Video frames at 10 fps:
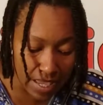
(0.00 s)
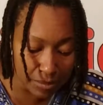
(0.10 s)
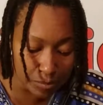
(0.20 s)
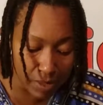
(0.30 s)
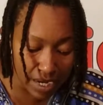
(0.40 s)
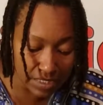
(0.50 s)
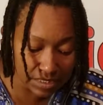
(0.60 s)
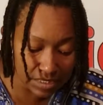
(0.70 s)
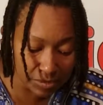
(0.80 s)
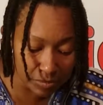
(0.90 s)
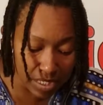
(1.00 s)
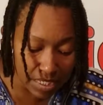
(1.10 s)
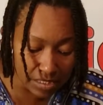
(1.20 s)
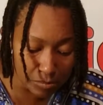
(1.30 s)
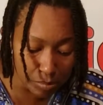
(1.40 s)
and bind them
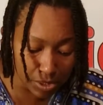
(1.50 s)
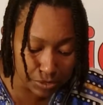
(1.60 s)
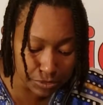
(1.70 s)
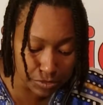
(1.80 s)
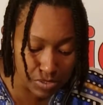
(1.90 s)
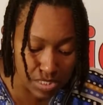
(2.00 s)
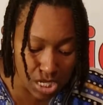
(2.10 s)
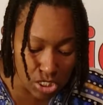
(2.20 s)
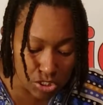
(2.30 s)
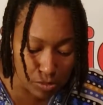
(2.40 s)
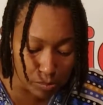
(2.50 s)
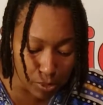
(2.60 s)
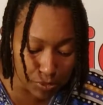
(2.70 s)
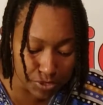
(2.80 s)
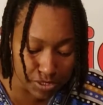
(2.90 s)
in bundles to
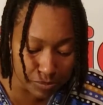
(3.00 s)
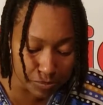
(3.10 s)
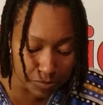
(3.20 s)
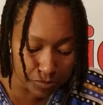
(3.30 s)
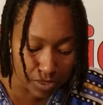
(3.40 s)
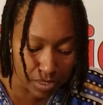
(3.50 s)
burn them,